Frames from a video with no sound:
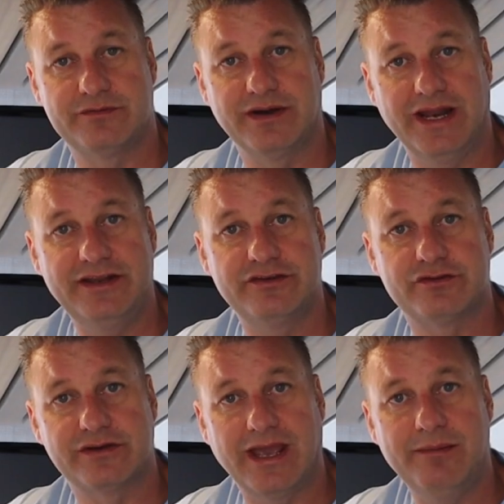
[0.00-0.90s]
related
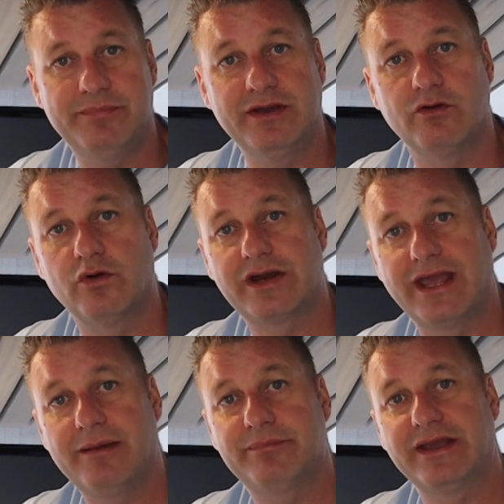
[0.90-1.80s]
to camping or
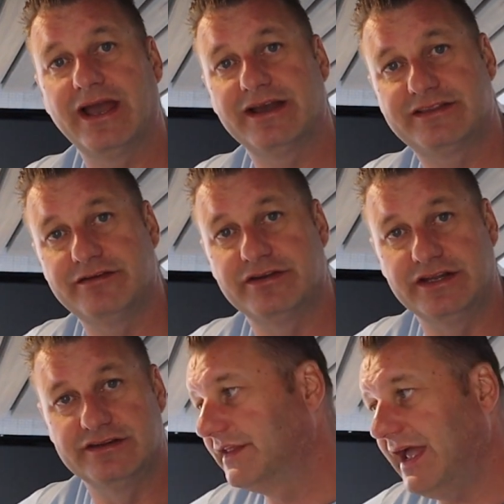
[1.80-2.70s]
camping
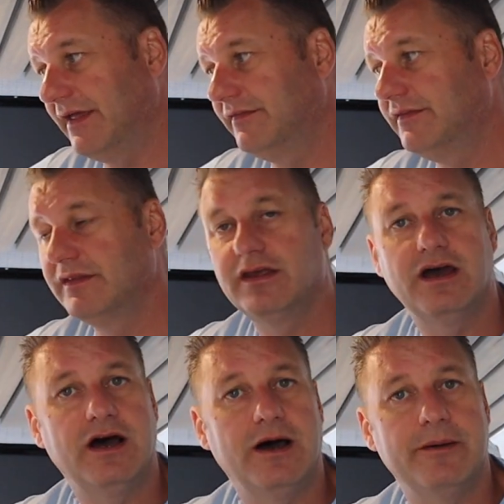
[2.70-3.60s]
activities. Then
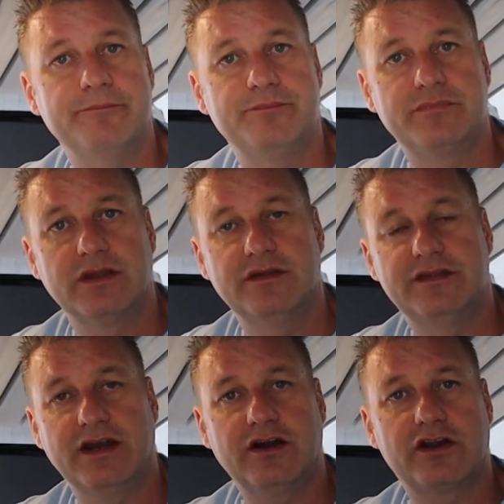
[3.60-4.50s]

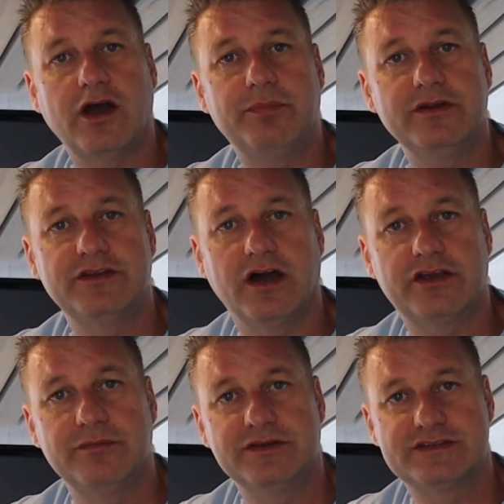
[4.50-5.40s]
there are a couple of
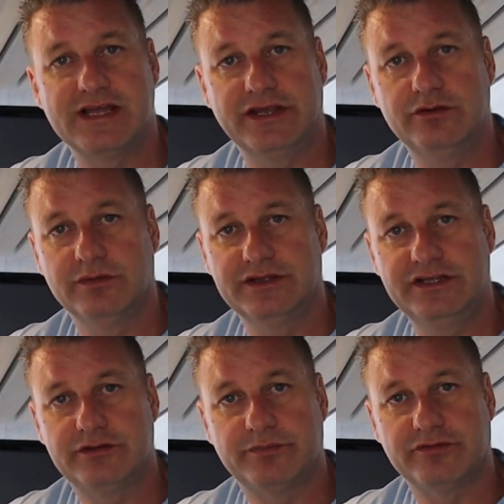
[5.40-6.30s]
documents that you will
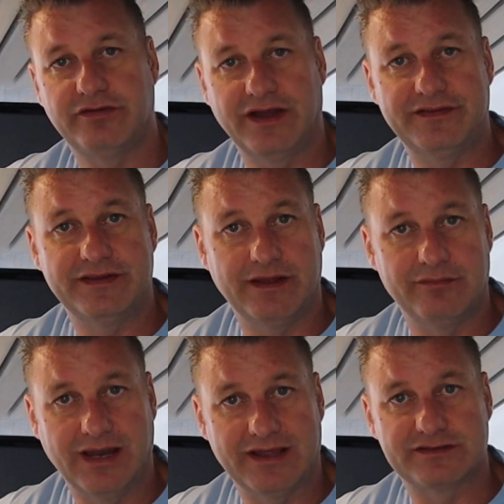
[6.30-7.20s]
need to provide that they
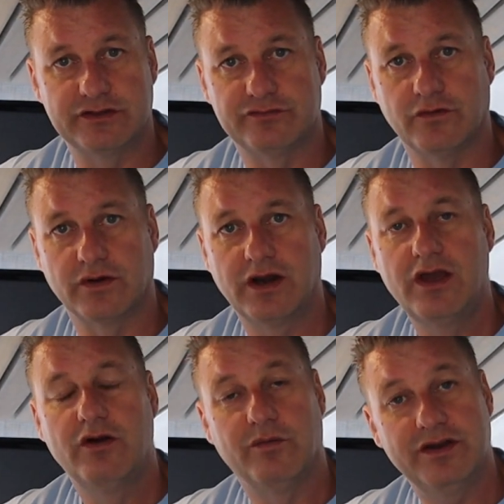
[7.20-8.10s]
will ask you for.
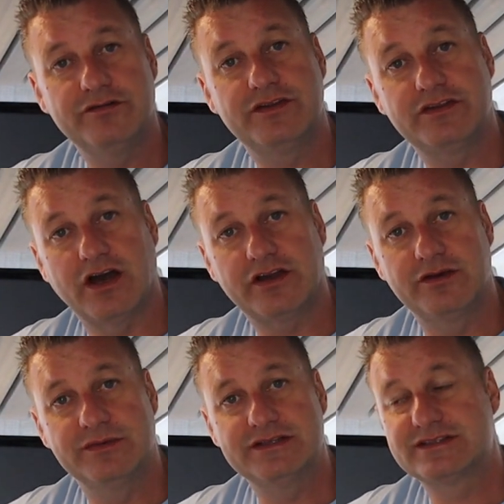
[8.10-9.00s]
One of the
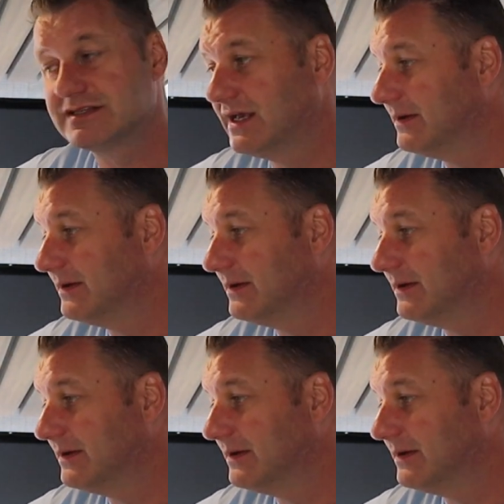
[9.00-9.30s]
documents